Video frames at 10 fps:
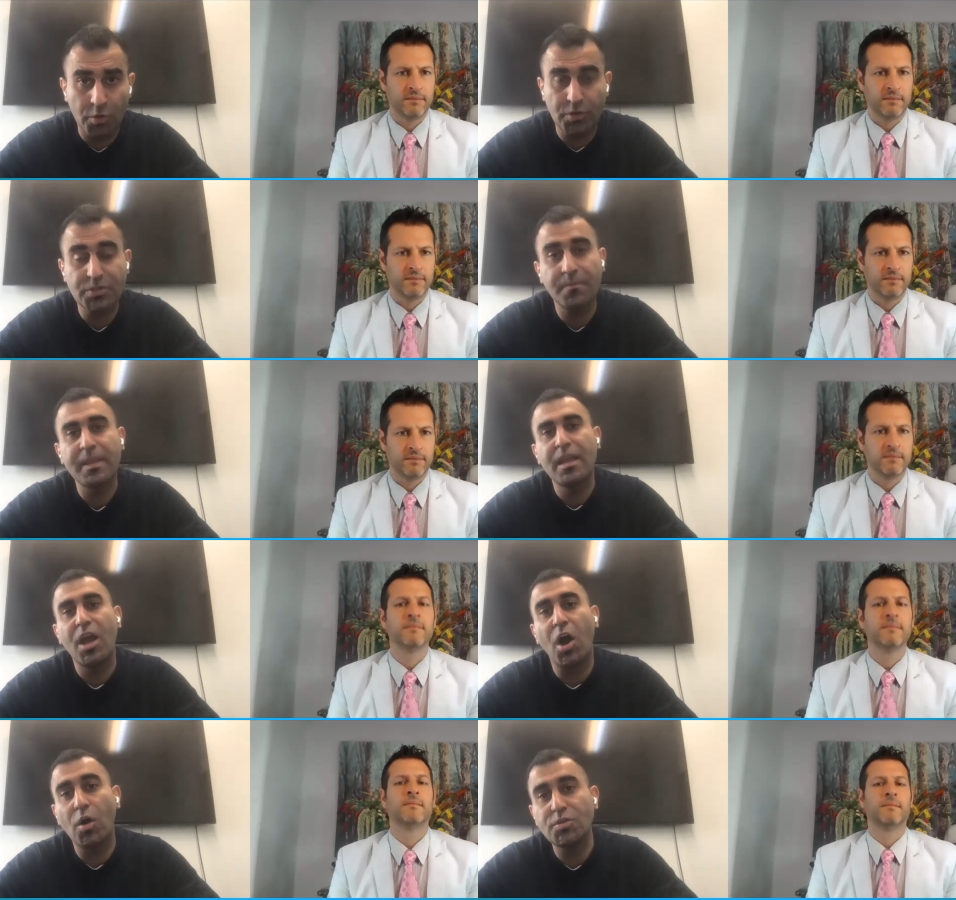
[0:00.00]
Speaker 1: orders.
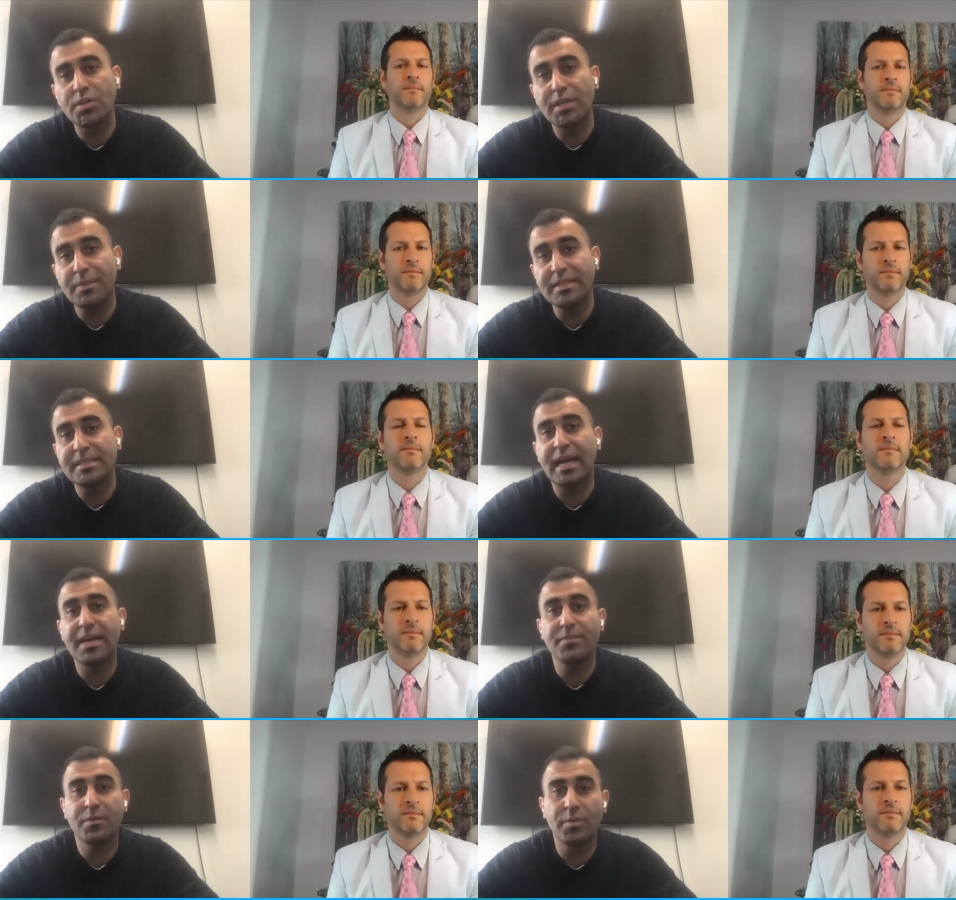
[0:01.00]
Also in the
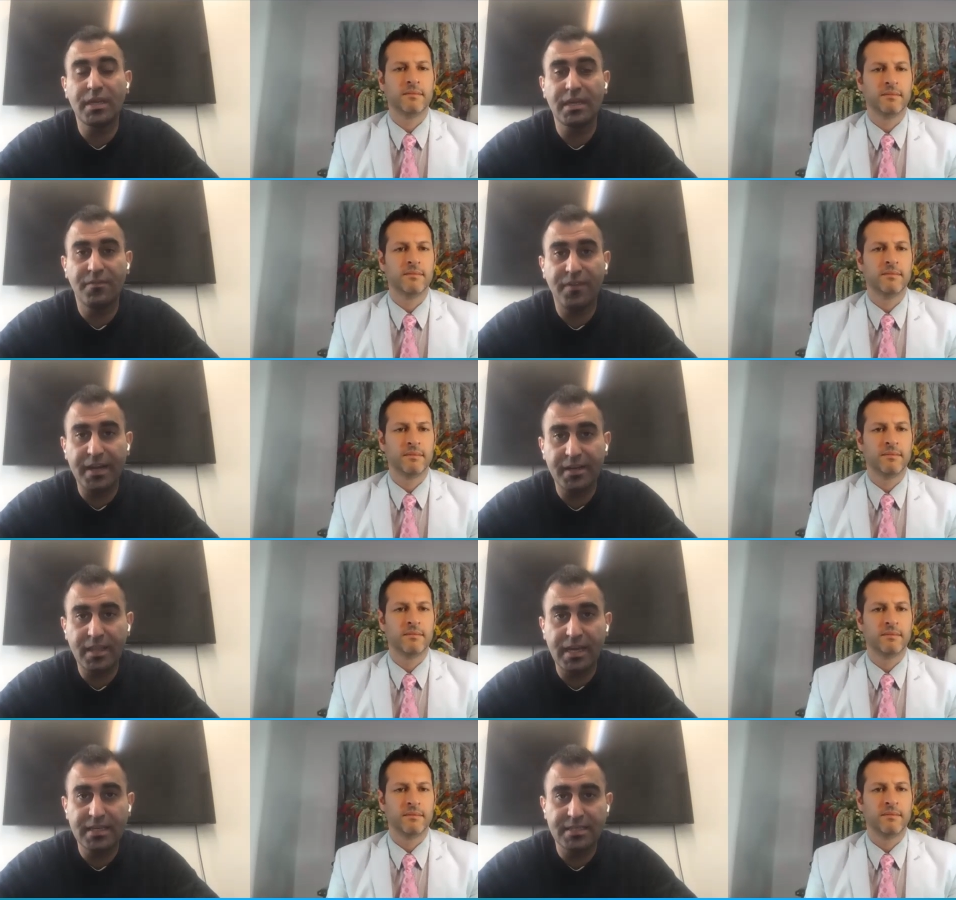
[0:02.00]
meantime, we
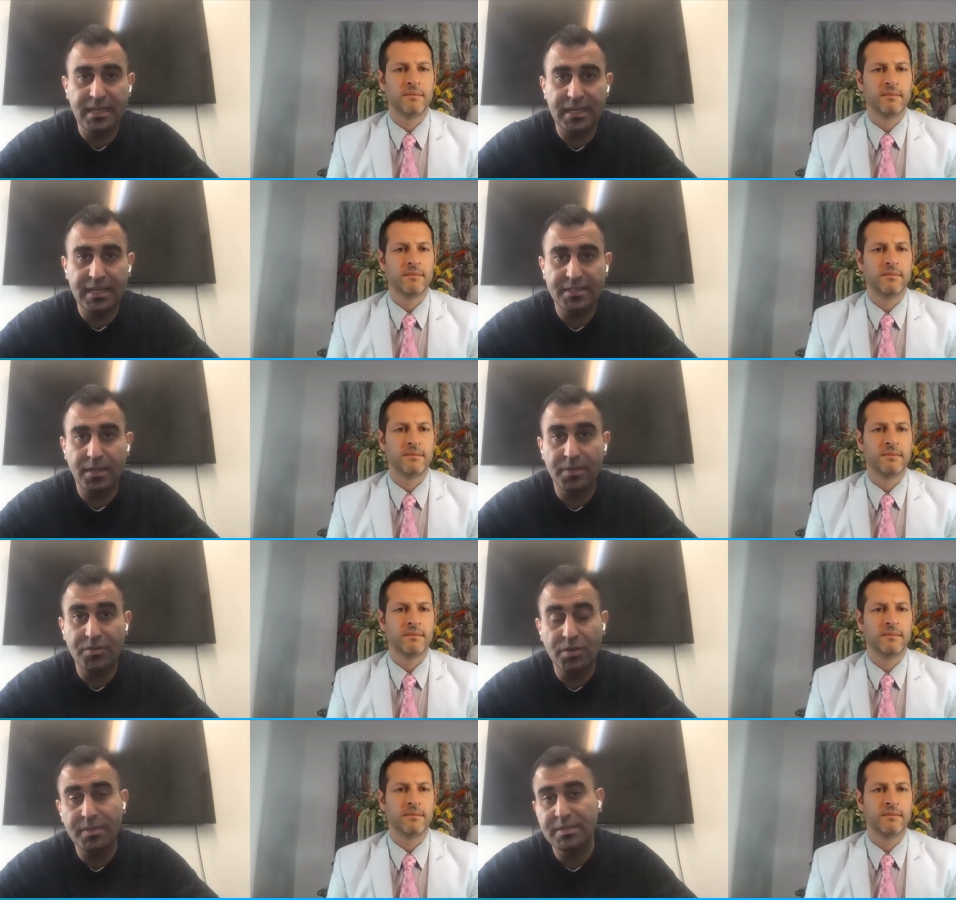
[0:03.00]
finalize some
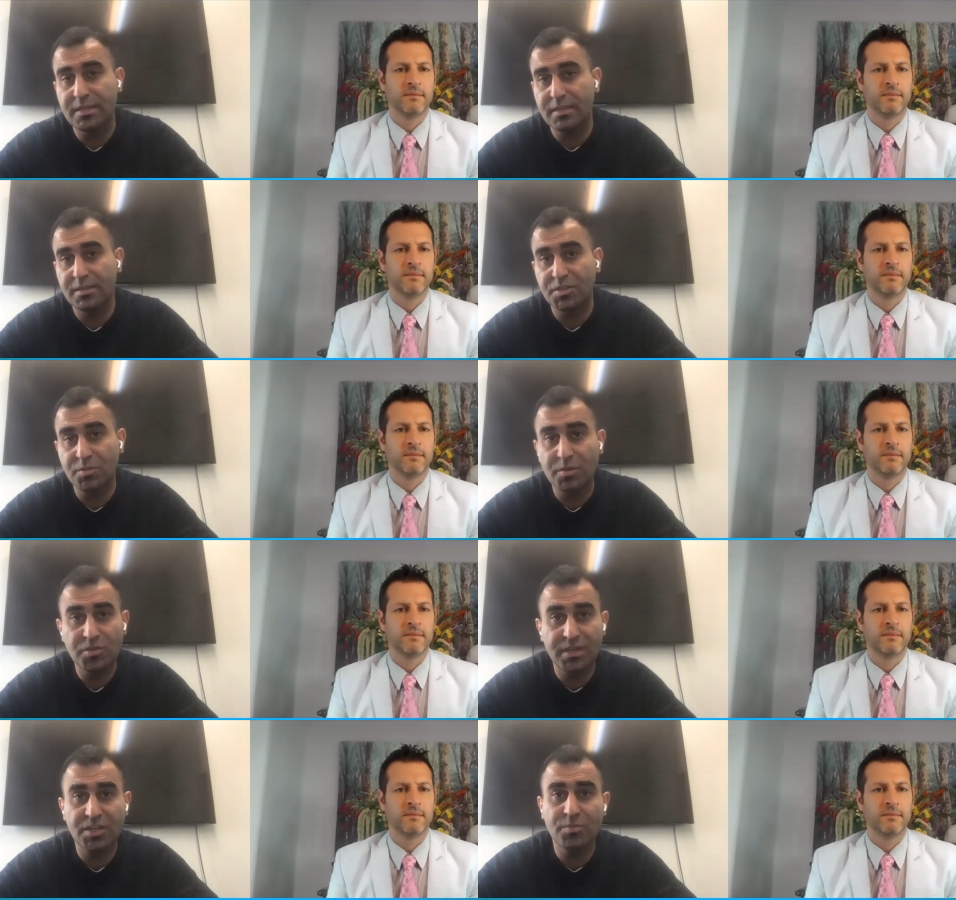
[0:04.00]
agreements and
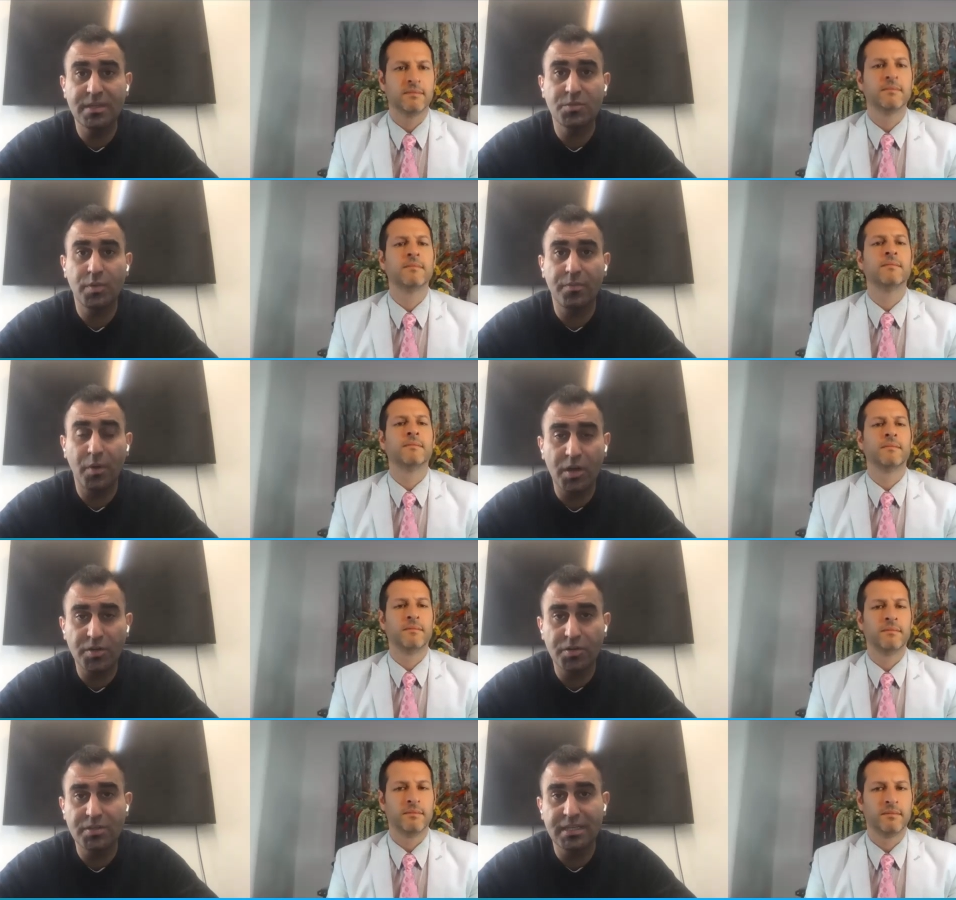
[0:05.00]
distribution agreements with
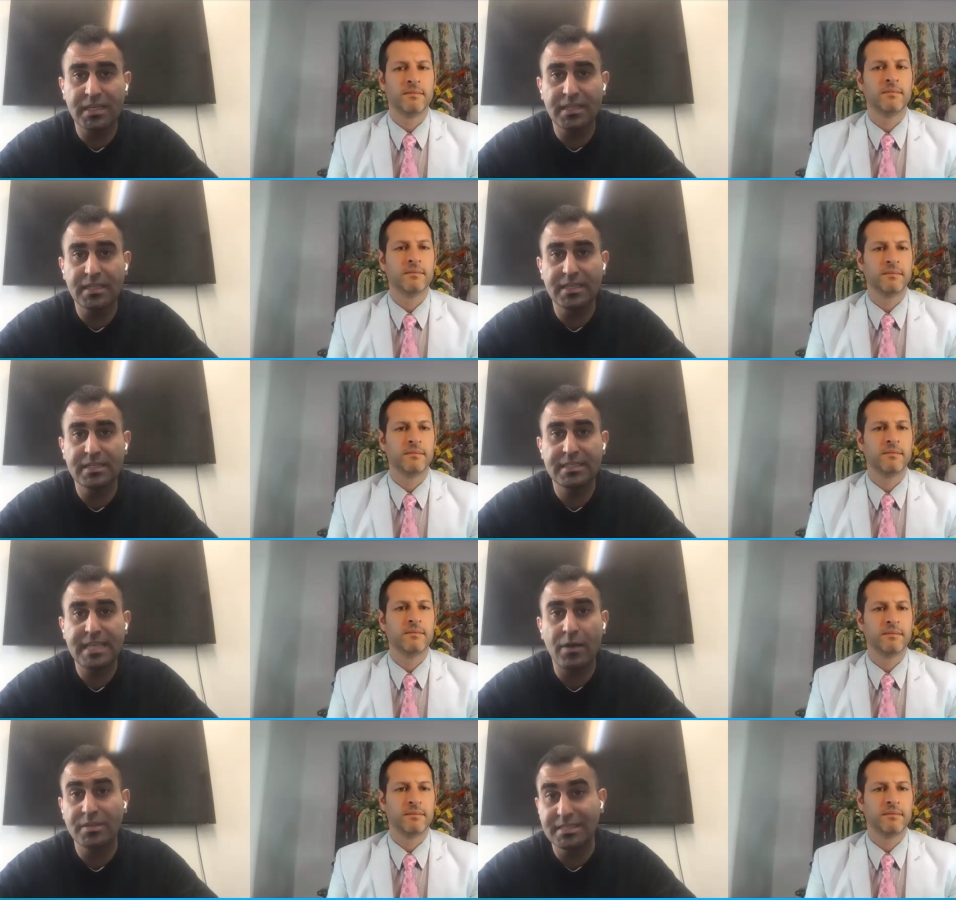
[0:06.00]
partners in
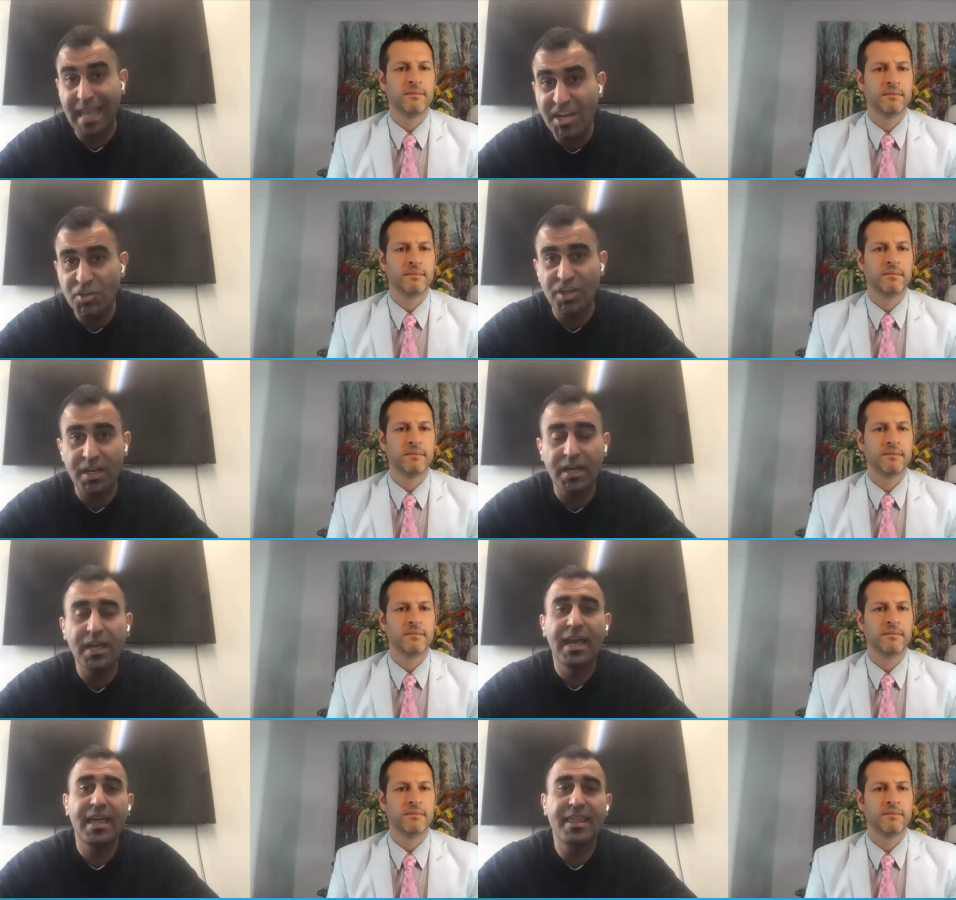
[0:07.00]
Southeast Asia
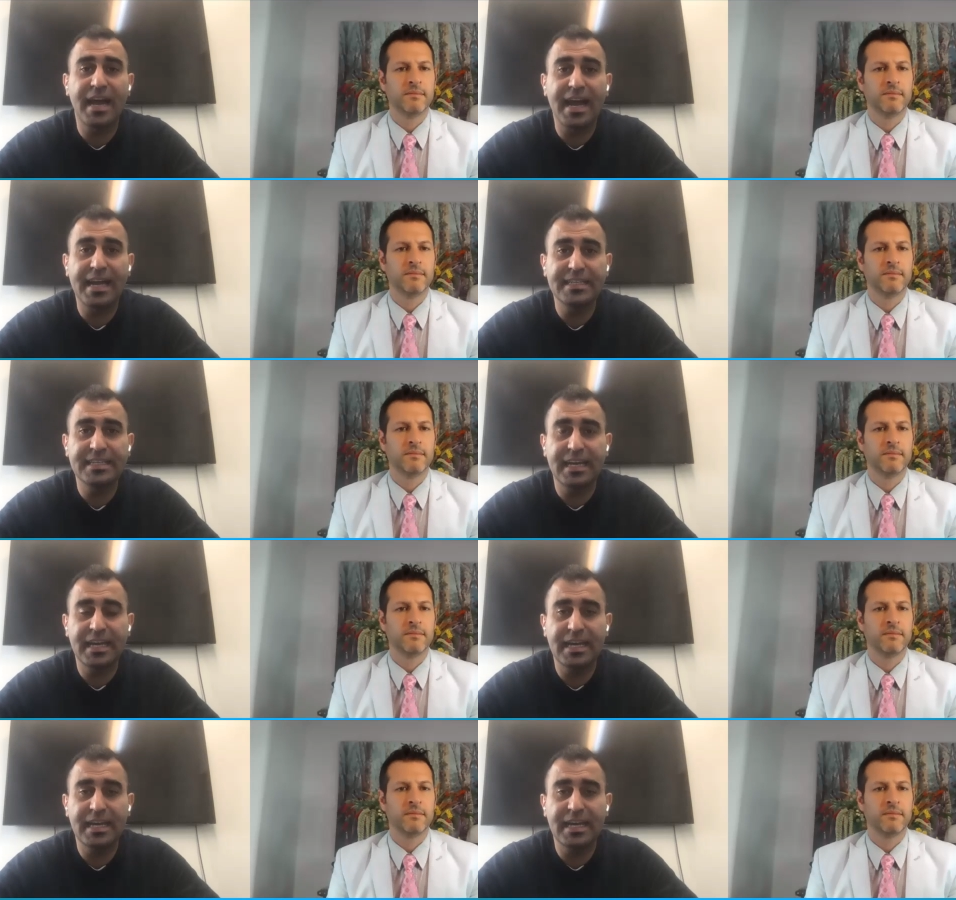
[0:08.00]
that